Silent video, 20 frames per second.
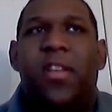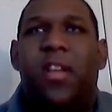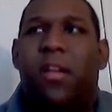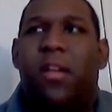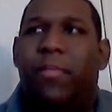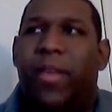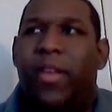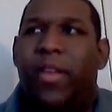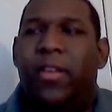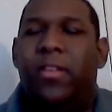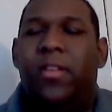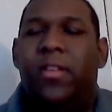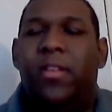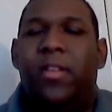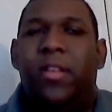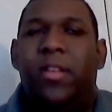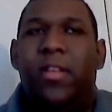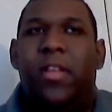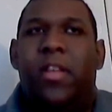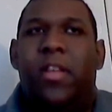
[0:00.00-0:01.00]
I mean,
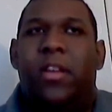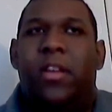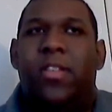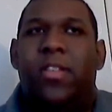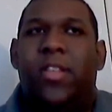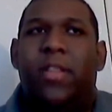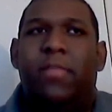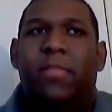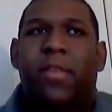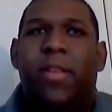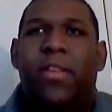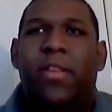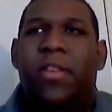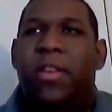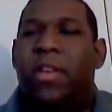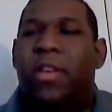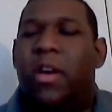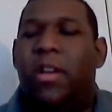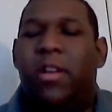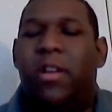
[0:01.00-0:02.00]
now she meets
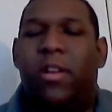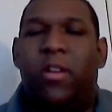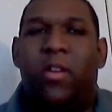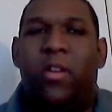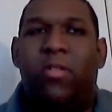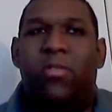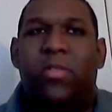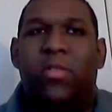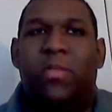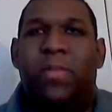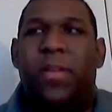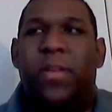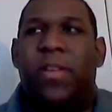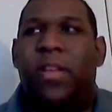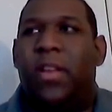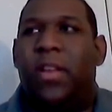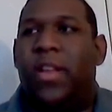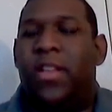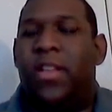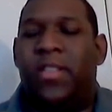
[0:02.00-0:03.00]
another girl who's
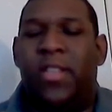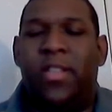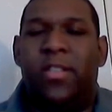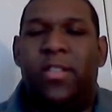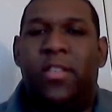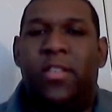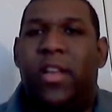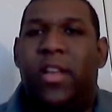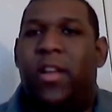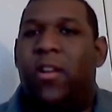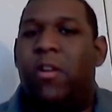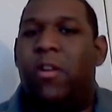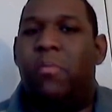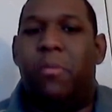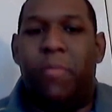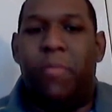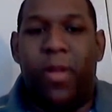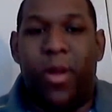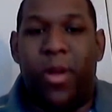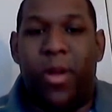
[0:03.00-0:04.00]
basically a genius like her,
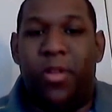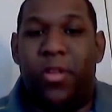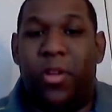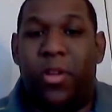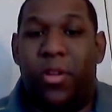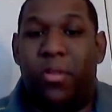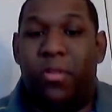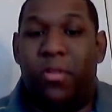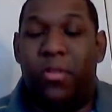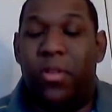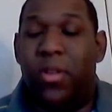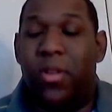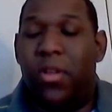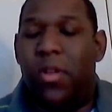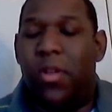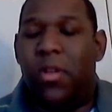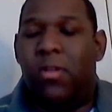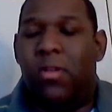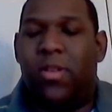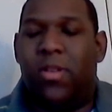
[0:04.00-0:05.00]
but we all know
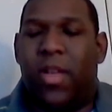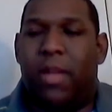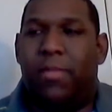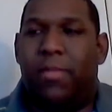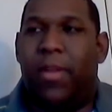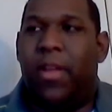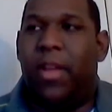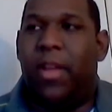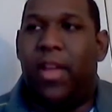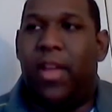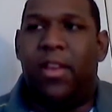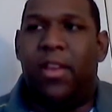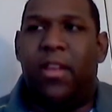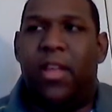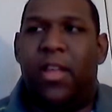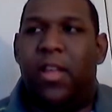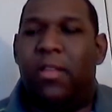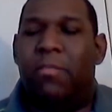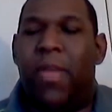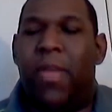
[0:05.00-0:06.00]
what's happening.
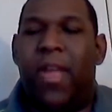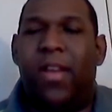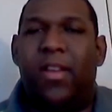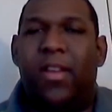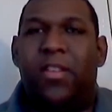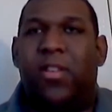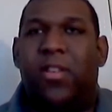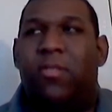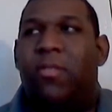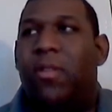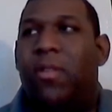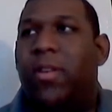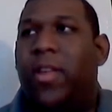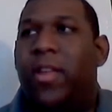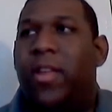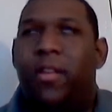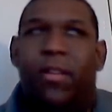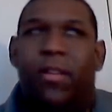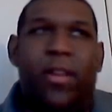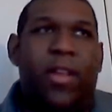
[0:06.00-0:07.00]
And Magnus
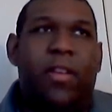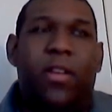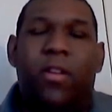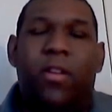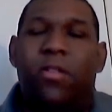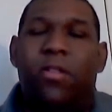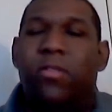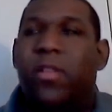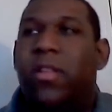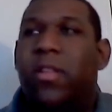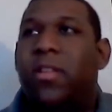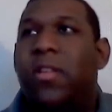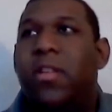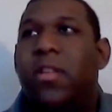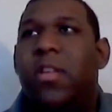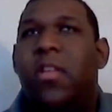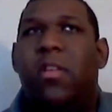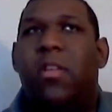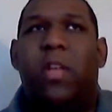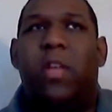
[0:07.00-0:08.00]
Coordinator, they know
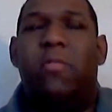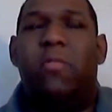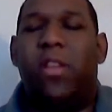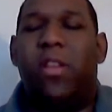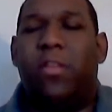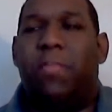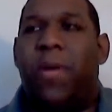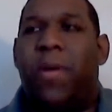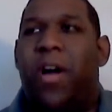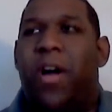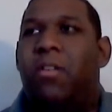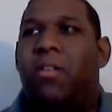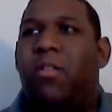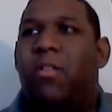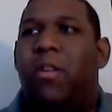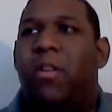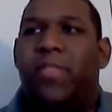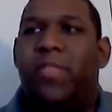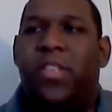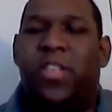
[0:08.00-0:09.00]
they want the
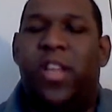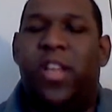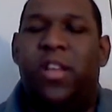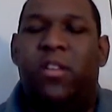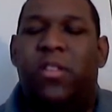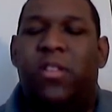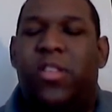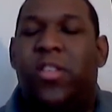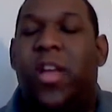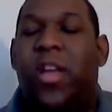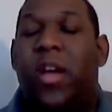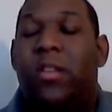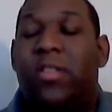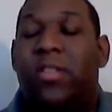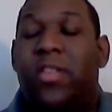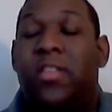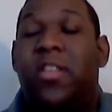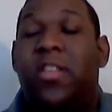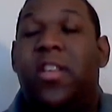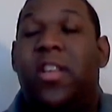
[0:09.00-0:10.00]
power of the Sailor
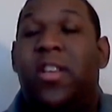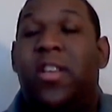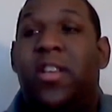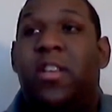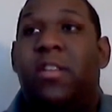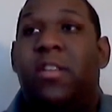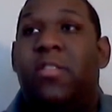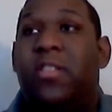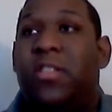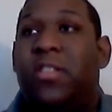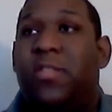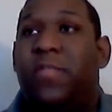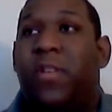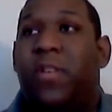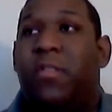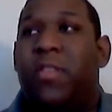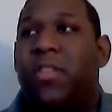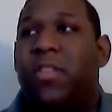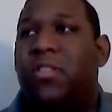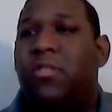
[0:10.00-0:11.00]
Scouts and the legendary
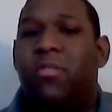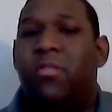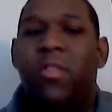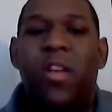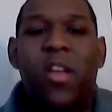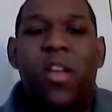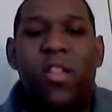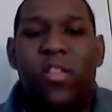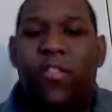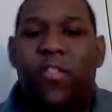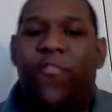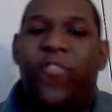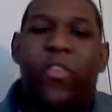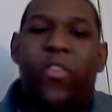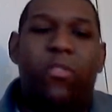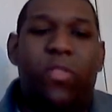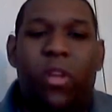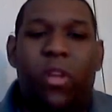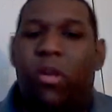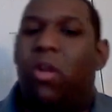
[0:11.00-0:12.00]
Silver Crystal to
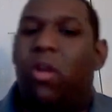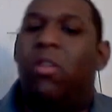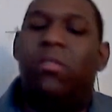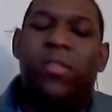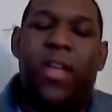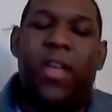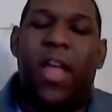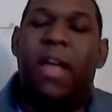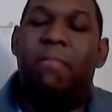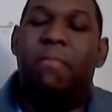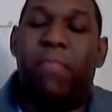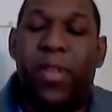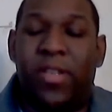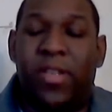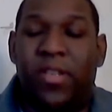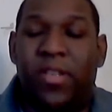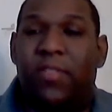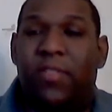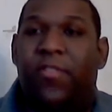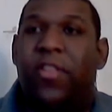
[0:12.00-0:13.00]
fuel their own
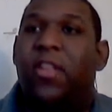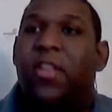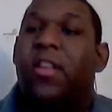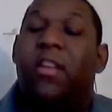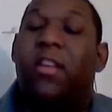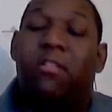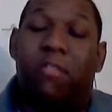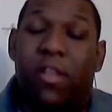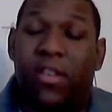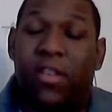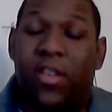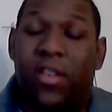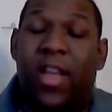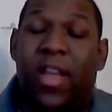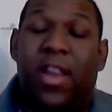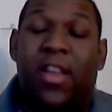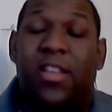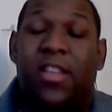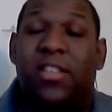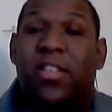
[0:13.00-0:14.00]
ambition for the Negaron
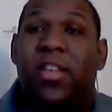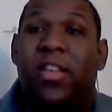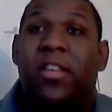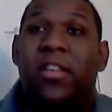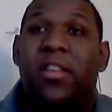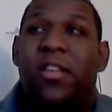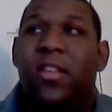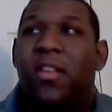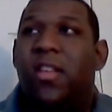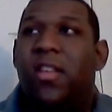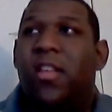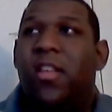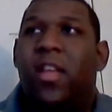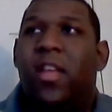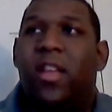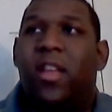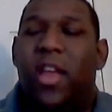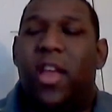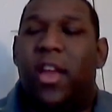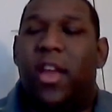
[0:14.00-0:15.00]
Galaxy.
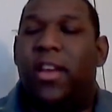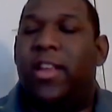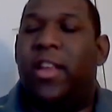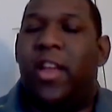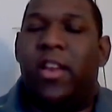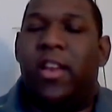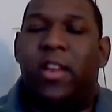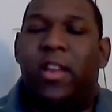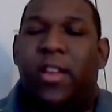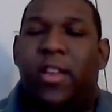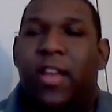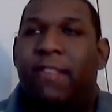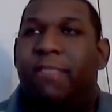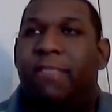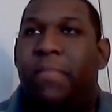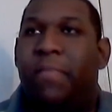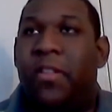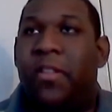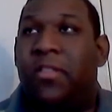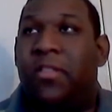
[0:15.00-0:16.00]
And the
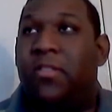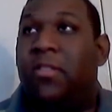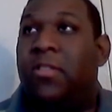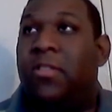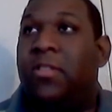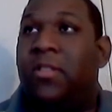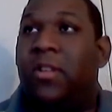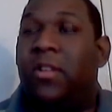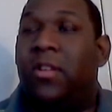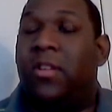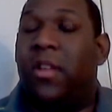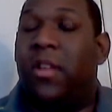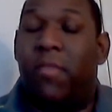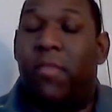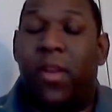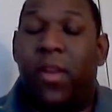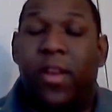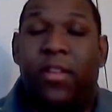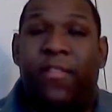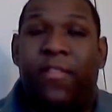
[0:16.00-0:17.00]
Death Busters, you know, they're
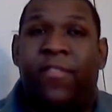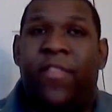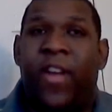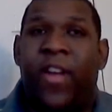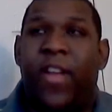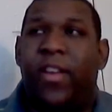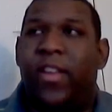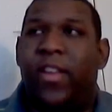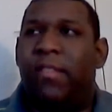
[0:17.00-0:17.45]
willing to fight.